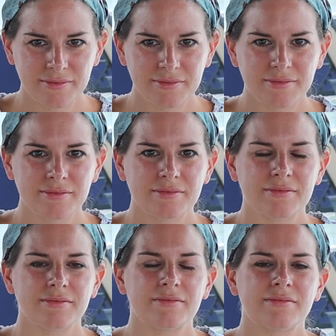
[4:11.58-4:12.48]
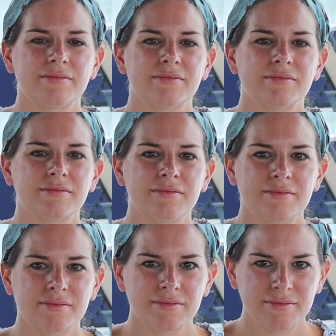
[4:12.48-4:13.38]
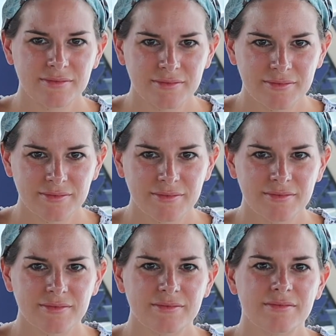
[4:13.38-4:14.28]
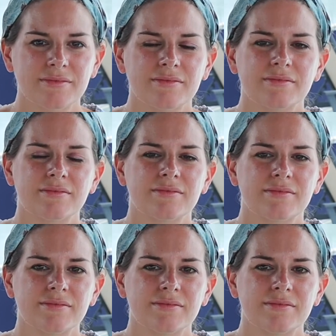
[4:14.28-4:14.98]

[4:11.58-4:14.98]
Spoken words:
This person isn't speaking.